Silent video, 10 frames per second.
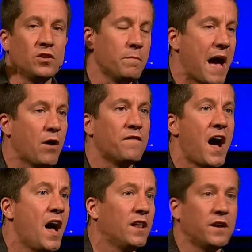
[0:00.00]
to the Mount
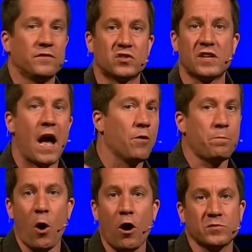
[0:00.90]
of Olives,
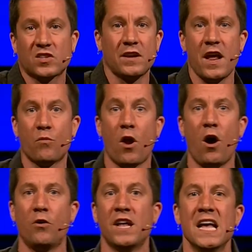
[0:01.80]
down Palm Sunday
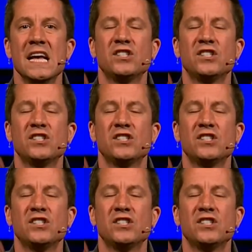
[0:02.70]
Road,